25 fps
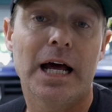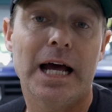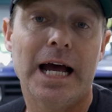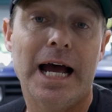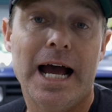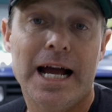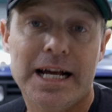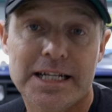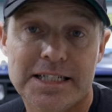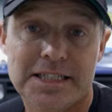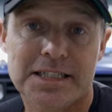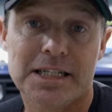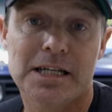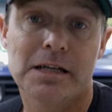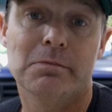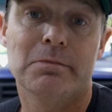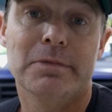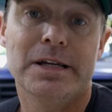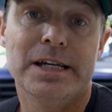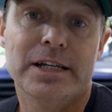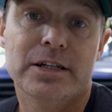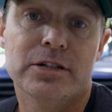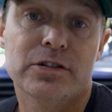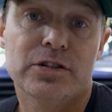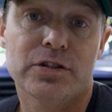asking
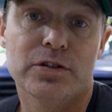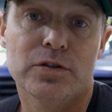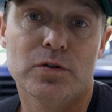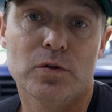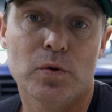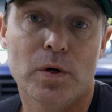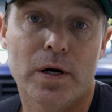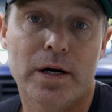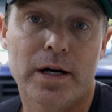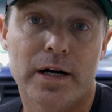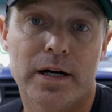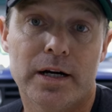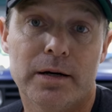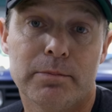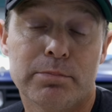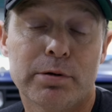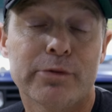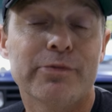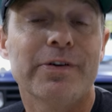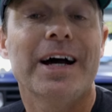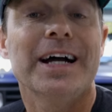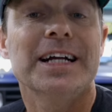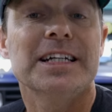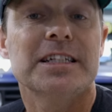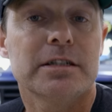me to uh,
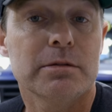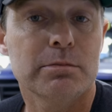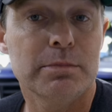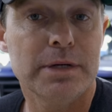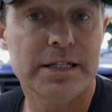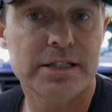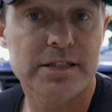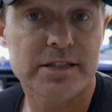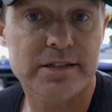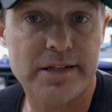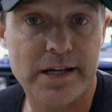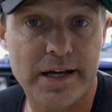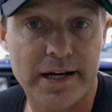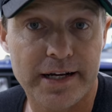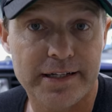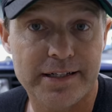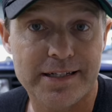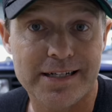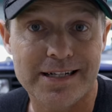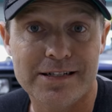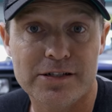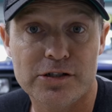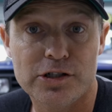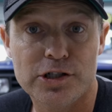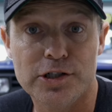provide some insight
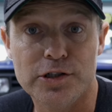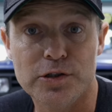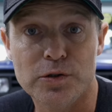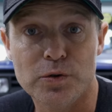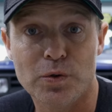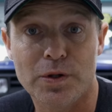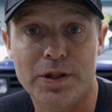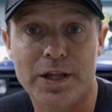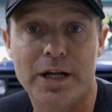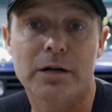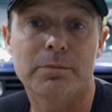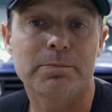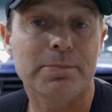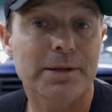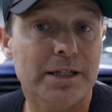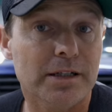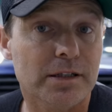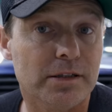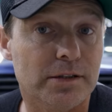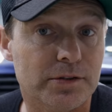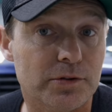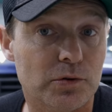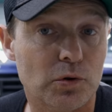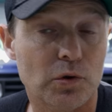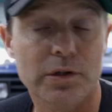into their
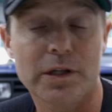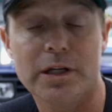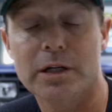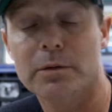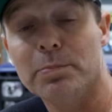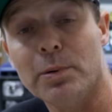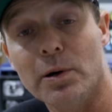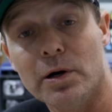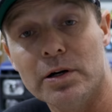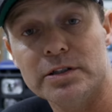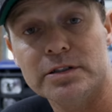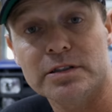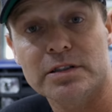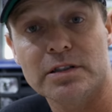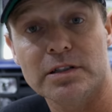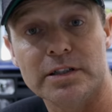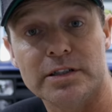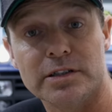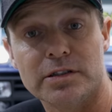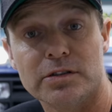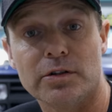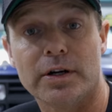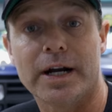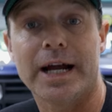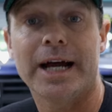build or their parts
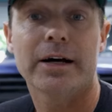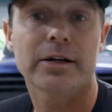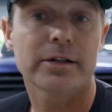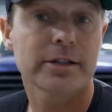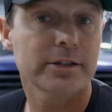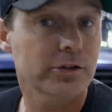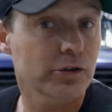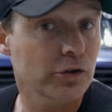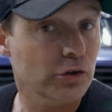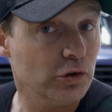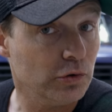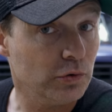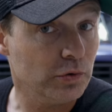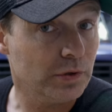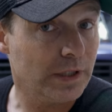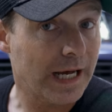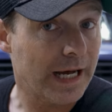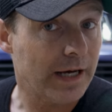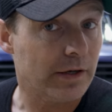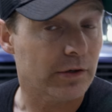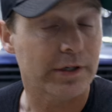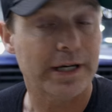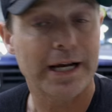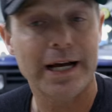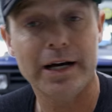list or how did you do
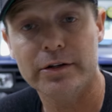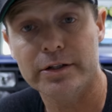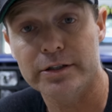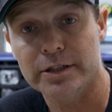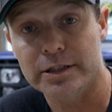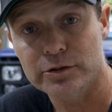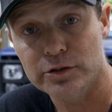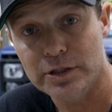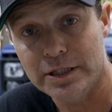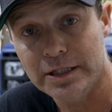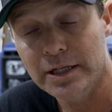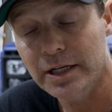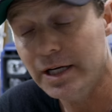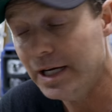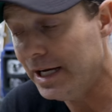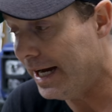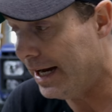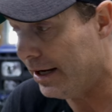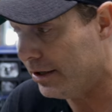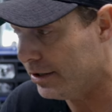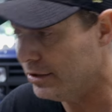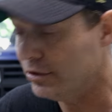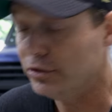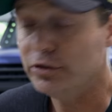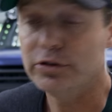that or how did you,
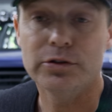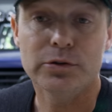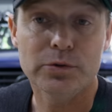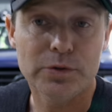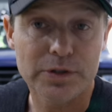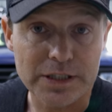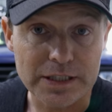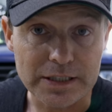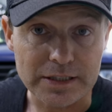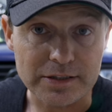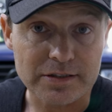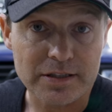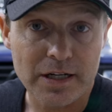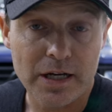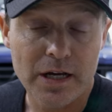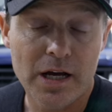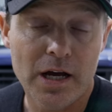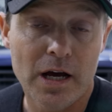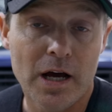how did you do this.